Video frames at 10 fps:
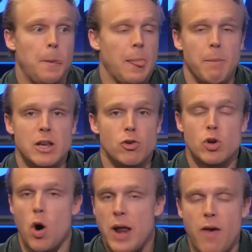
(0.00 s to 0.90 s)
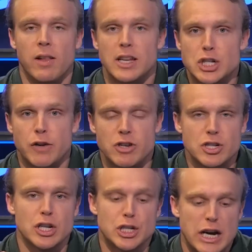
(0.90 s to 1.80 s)
I mean, you go down the list here, just
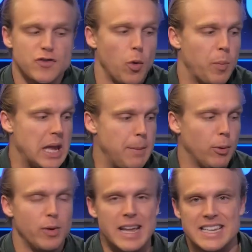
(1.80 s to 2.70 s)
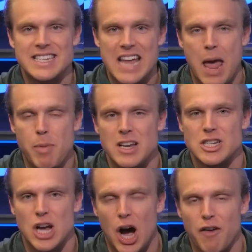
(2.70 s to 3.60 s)
successful people. Nick Saban
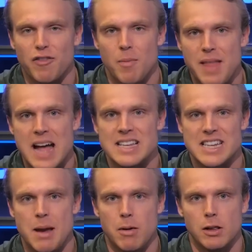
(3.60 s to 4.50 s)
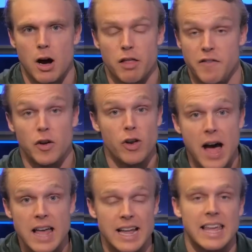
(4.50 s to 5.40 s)
is cut from that same cloth. Phil
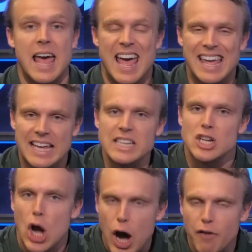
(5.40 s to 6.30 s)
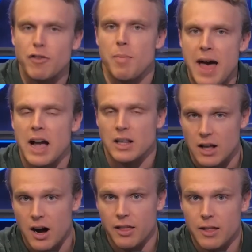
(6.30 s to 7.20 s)
Knight, like, he's cut from that
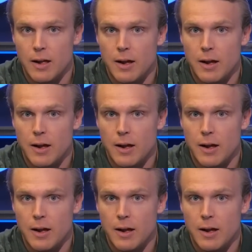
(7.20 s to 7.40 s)
cloth.